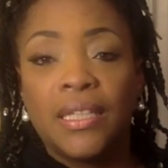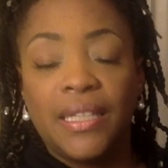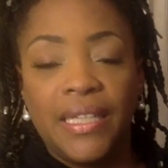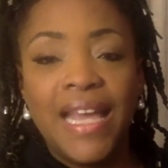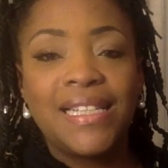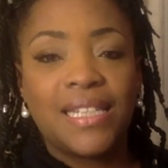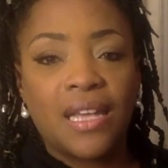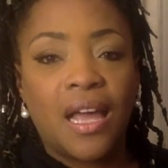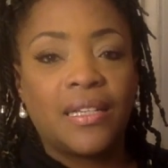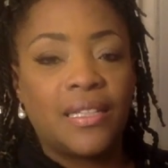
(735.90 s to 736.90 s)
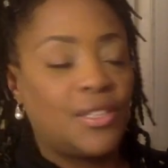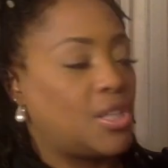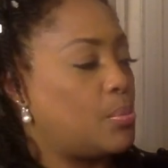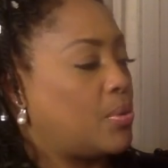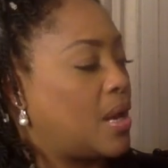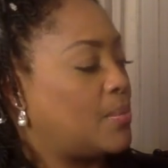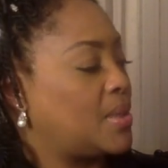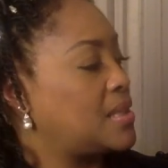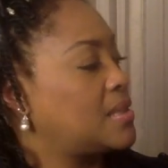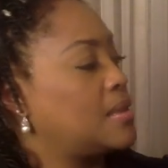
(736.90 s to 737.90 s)
"Yes, Nanan," she
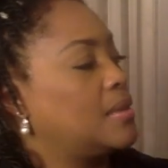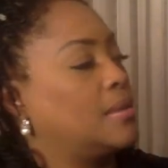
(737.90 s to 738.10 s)
promised.